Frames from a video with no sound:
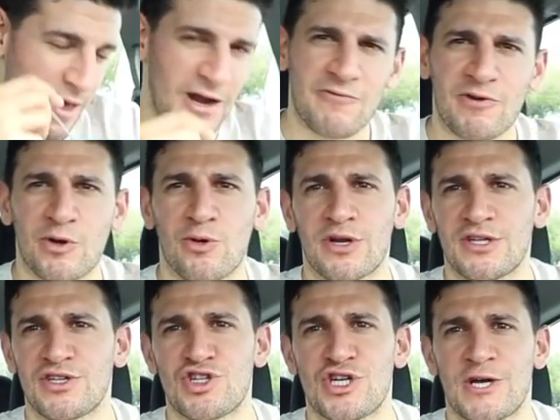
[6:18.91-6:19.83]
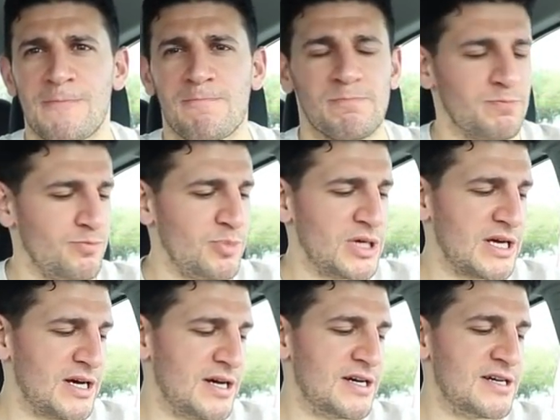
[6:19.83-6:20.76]
I didn't record at the gym
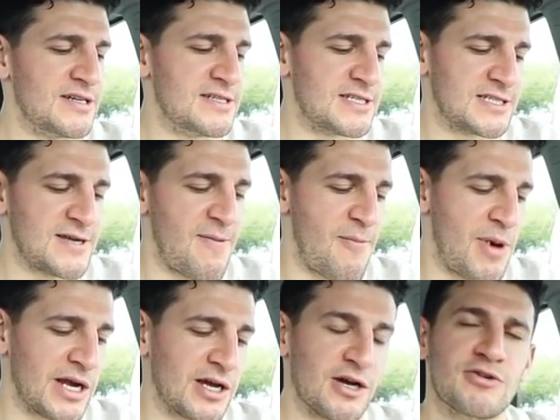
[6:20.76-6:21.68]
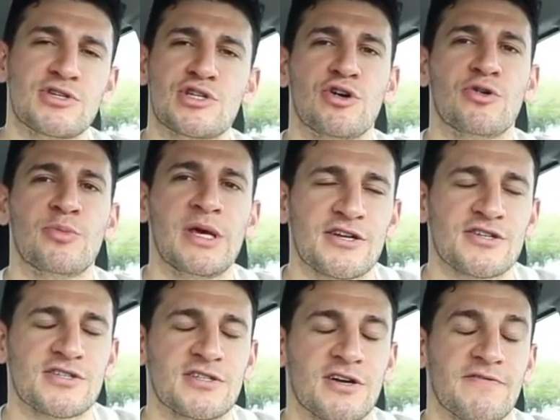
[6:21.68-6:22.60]
because my coach told me I
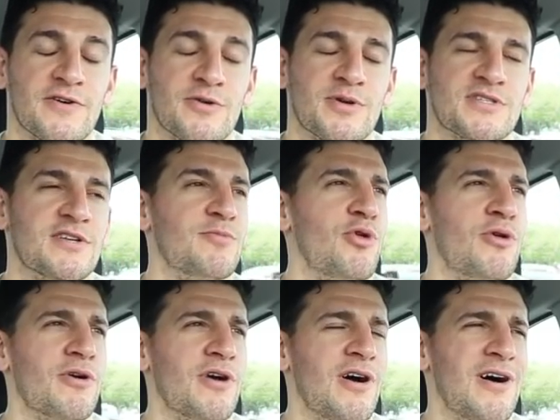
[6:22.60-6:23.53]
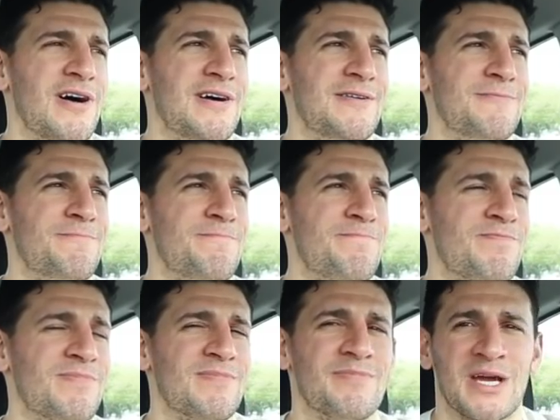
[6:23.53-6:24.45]
should start focusing more on
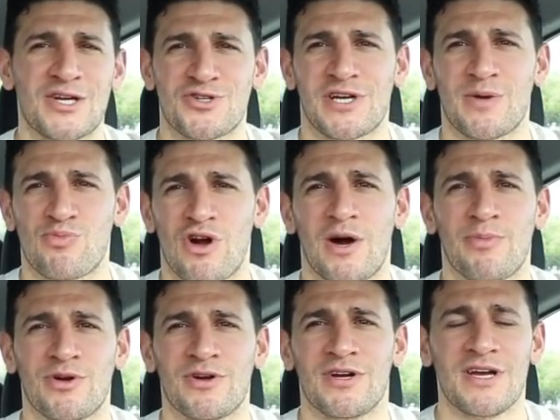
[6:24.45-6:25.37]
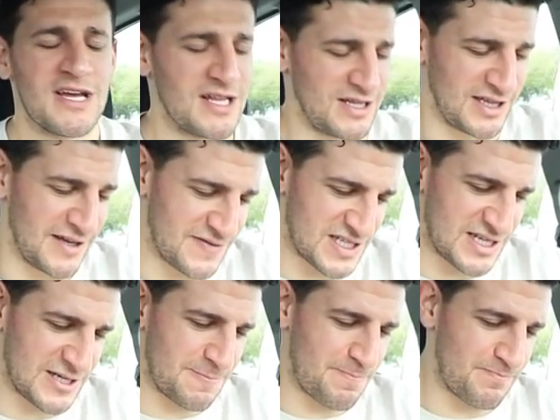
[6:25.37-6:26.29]
making sure I get proper lifts
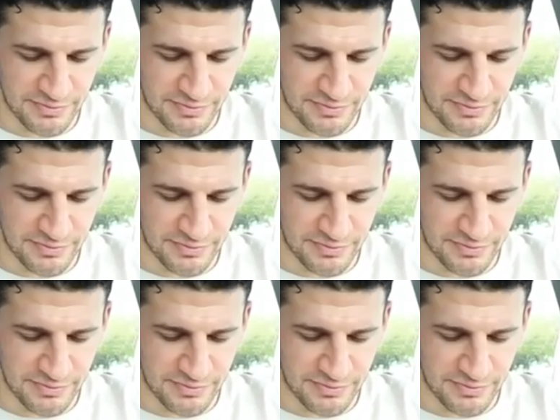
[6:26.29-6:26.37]
in.